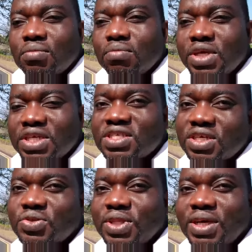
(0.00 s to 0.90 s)

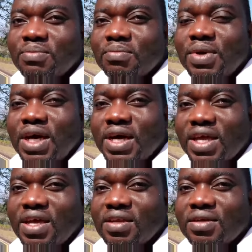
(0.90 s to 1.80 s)
minister to them
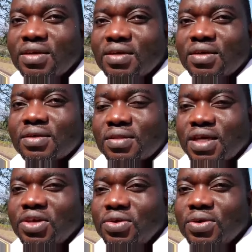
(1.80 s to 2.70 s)
again.
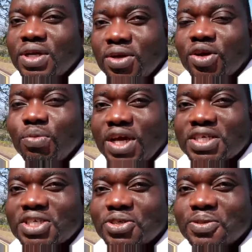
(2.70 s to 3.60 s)
Thank you, and God
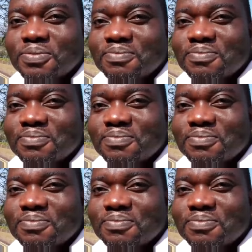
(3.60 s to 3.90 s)
bless you.